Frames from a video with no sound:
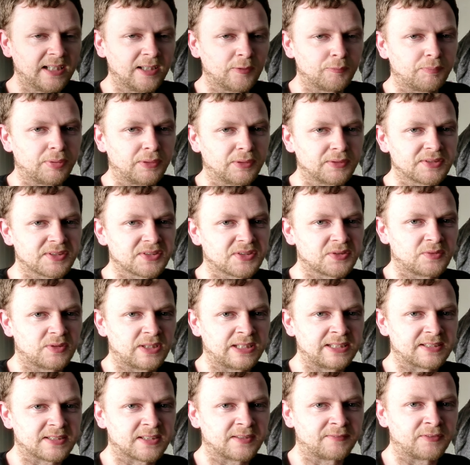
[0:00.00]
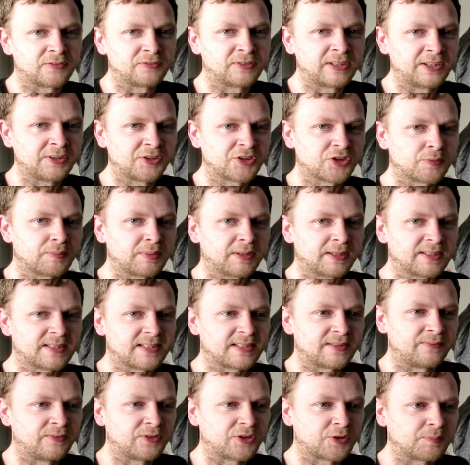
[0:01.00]
but it's got the ranged
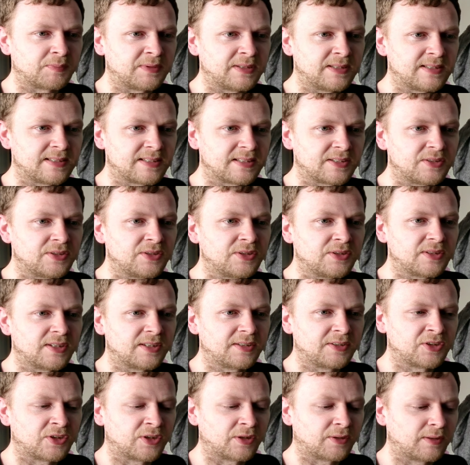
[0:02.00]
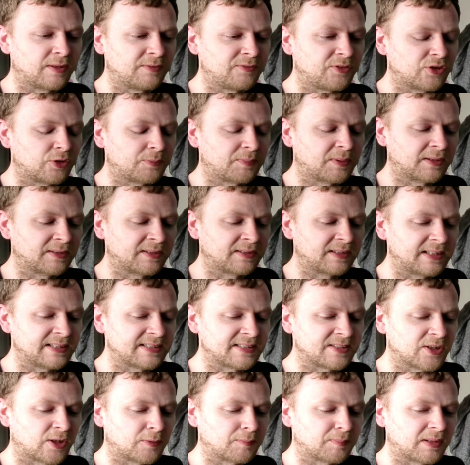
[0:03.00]
ability, which means you know, if your opponent is
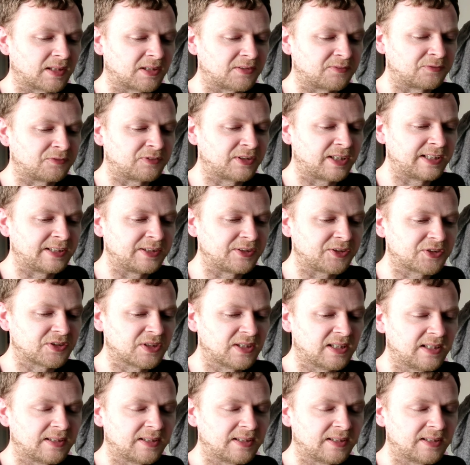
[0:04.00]
not playing ranged,